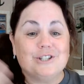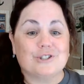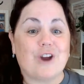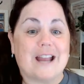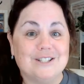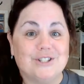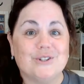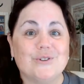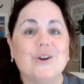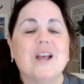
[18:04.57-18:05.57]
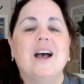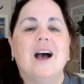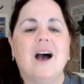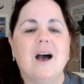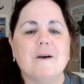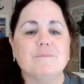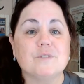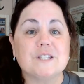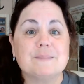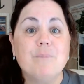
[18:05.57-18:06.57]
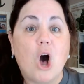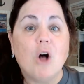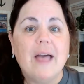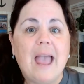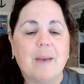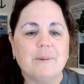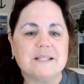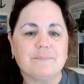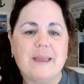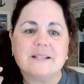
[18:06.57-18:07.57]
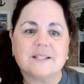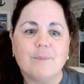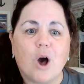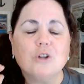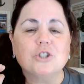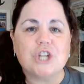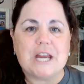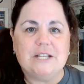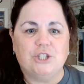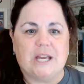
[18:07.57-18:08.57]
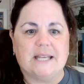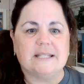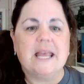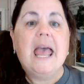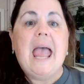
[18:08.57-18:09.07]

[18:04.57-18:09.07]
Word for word: to try to do small habits, make small changes,